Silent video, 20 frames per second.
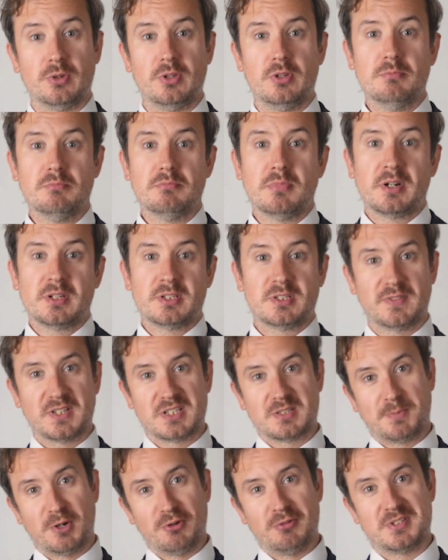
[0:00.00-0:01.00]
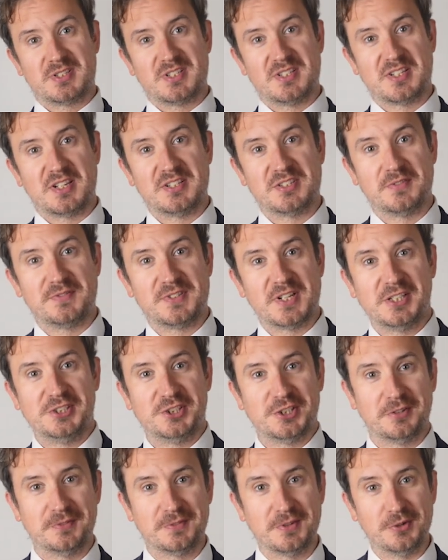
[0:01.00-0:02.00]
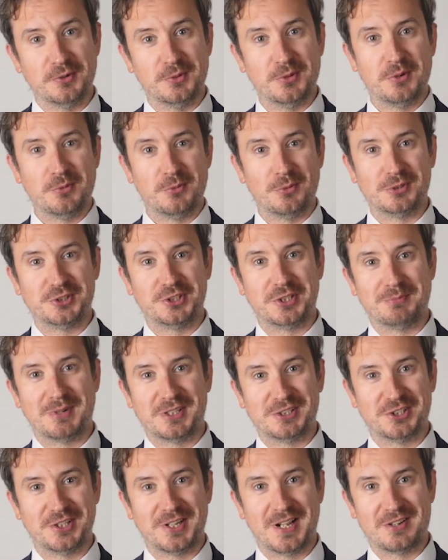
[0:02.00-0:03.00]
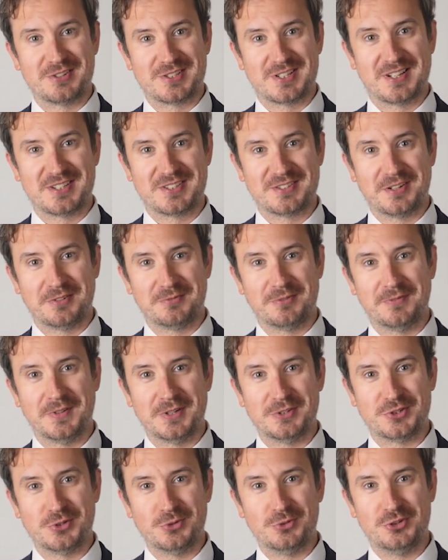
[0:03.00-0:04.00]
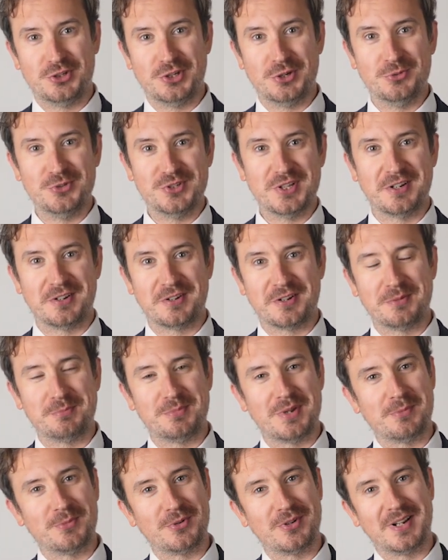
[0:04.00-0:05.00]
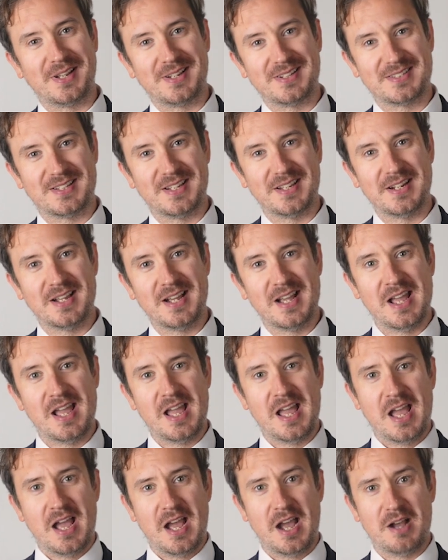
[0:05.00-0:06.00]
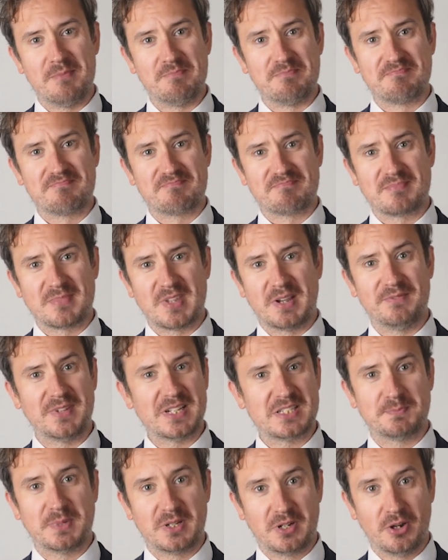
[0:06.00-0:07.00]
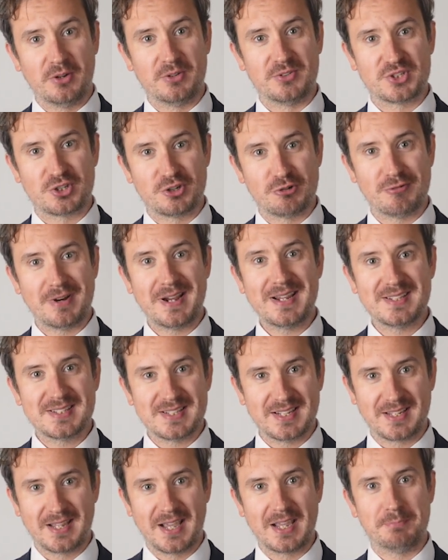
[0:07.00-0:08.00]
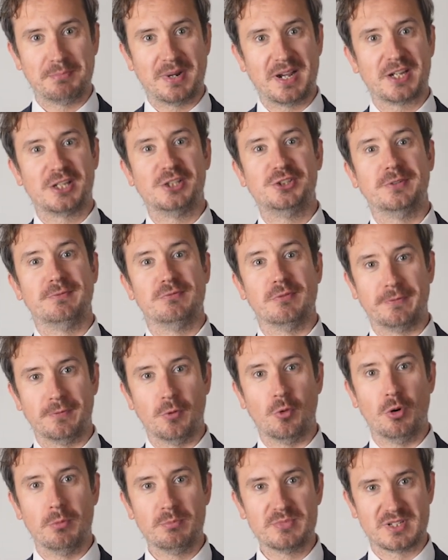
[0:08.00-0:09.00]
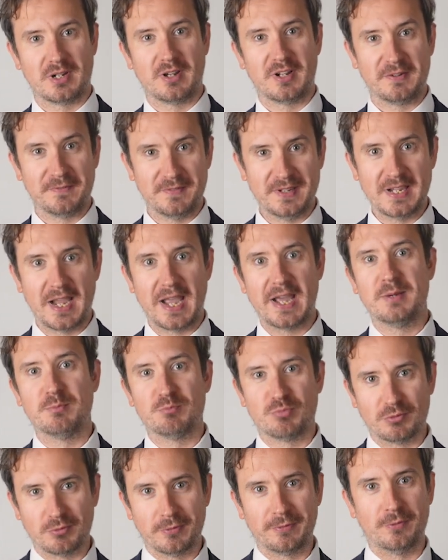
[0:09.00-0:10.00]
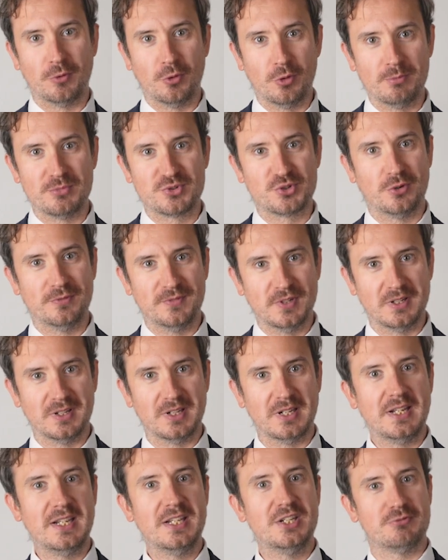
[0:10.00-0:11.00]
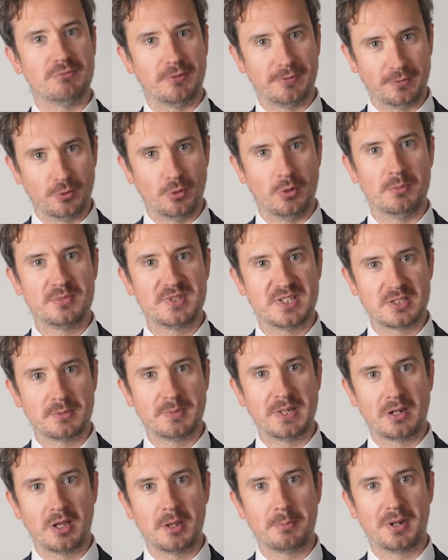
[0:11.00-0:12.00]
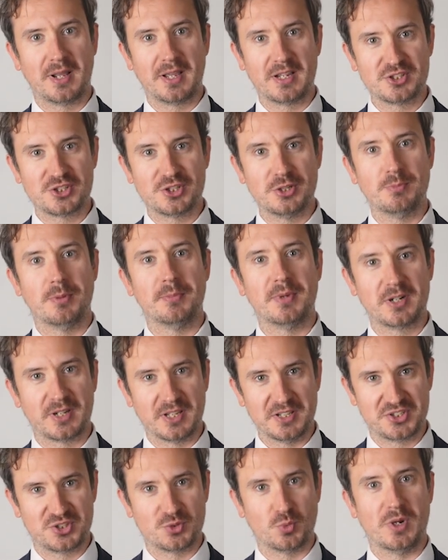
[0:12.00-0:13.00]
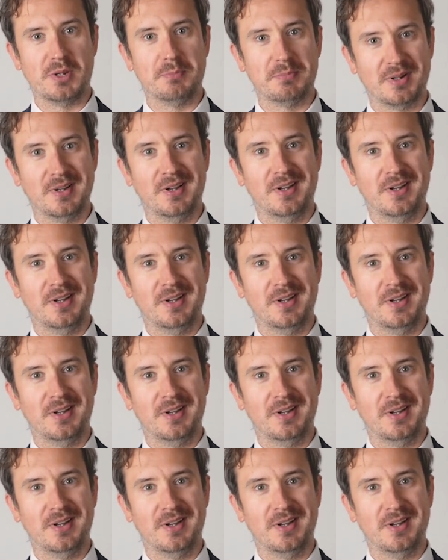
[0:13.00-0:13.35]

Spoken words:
you might have experienced a sense of deja vu watching Mansion House last night, for those who tuned in at 9 p.m. on LinkedIn. And that's because creating a package of reforms like the Edinburgh reforms or the Leeds reforms is a bit like playing supermarket sweep.